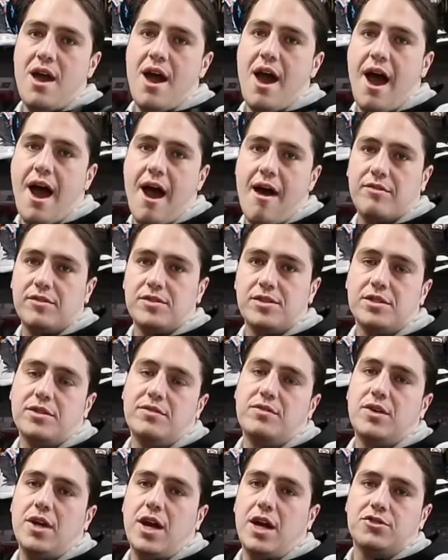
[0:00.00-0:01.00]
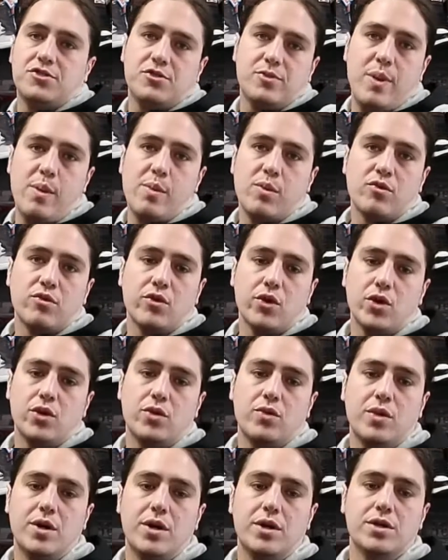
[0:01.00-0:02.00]
Obviously, if you guys remember, Royal
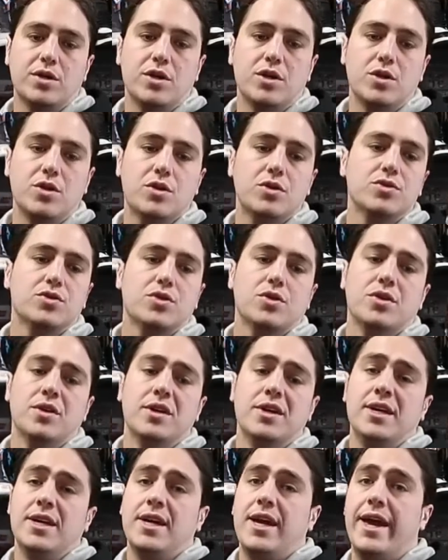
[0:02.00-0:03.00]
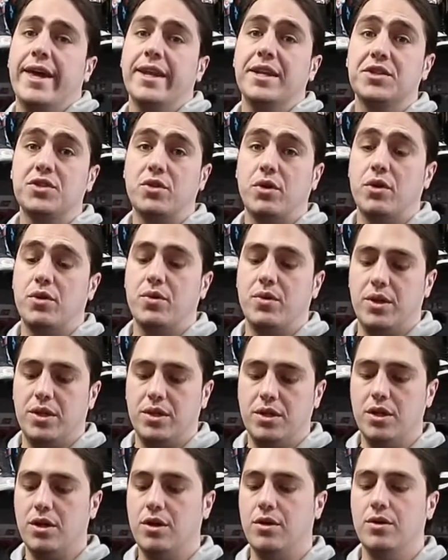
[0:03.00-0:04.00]
1 Lows or any Jordan
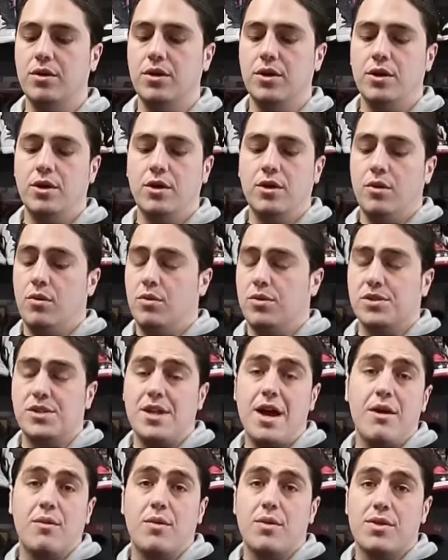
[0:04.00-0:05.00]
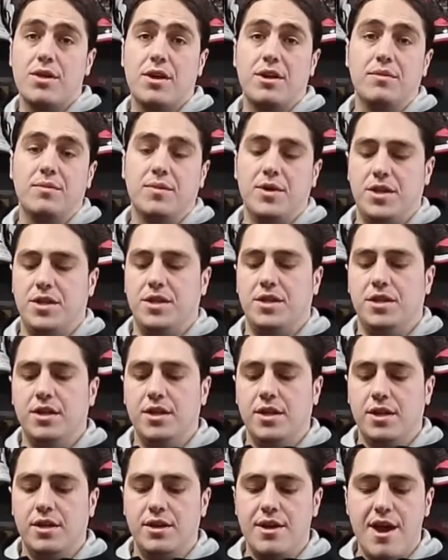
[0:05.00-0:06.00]
1 Low was not worth any money.
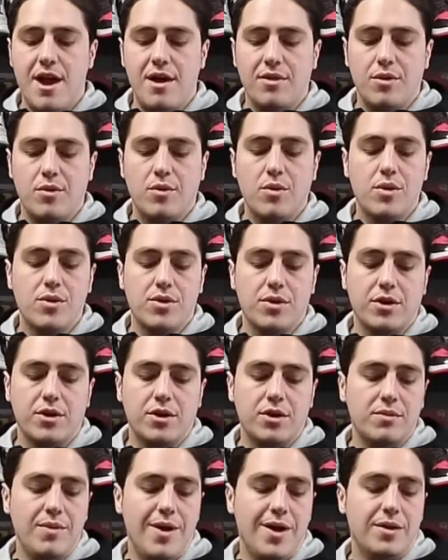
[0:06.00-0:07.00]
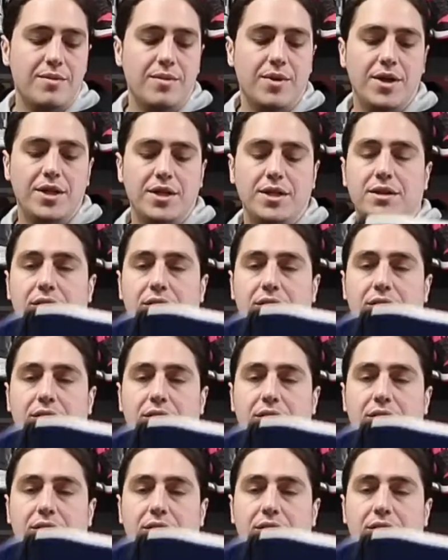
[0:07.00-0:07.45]
Now they're worth a good amount of money.